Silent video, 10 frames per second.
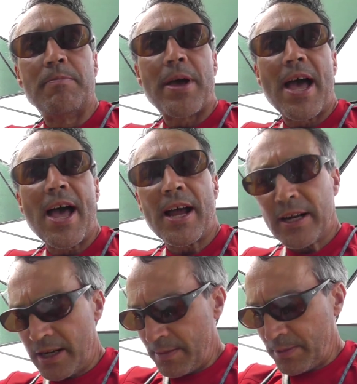
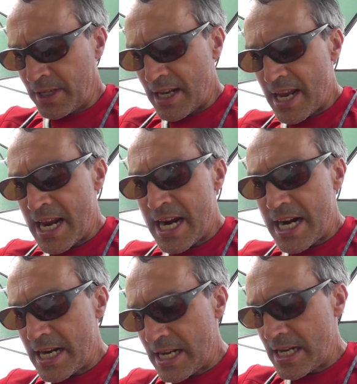back up to
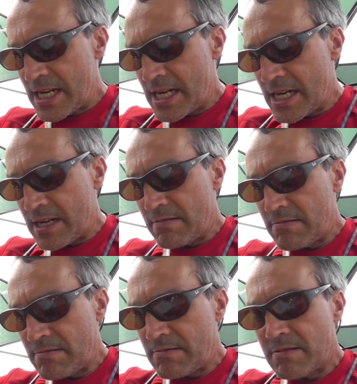80
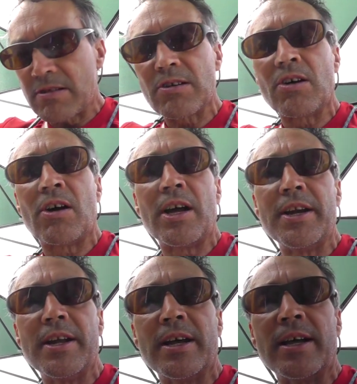
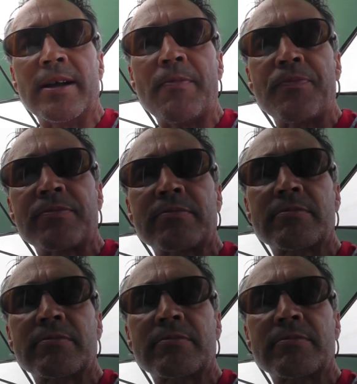on um,